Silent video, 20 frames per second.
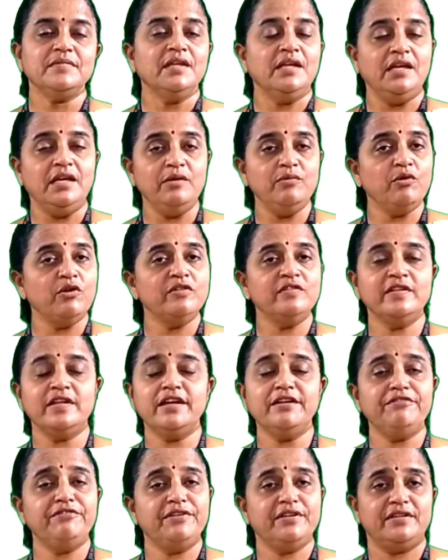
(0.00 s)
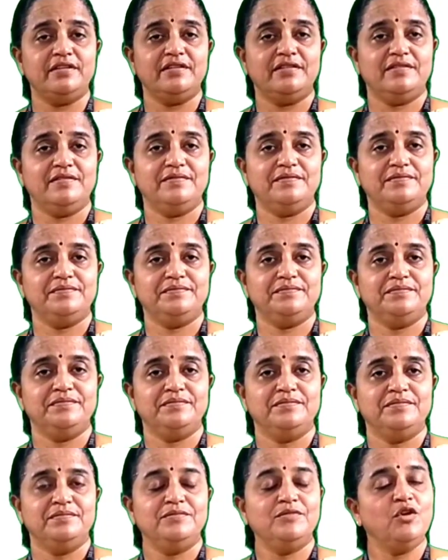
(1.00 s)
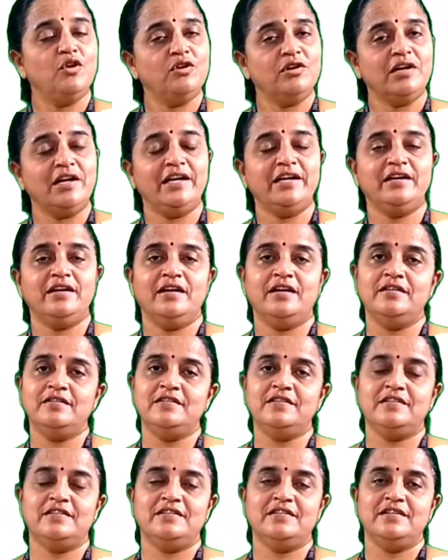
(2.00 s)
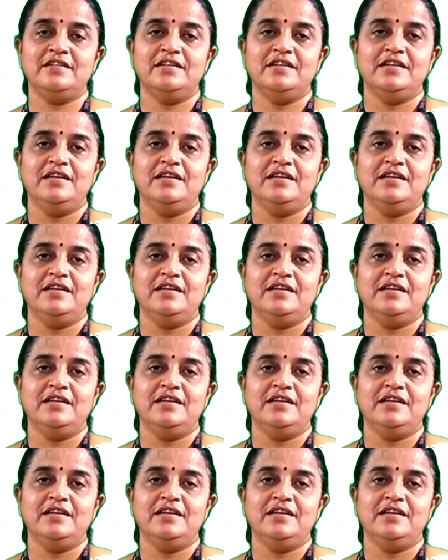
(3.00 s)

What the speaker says: He was Griffith, not like us.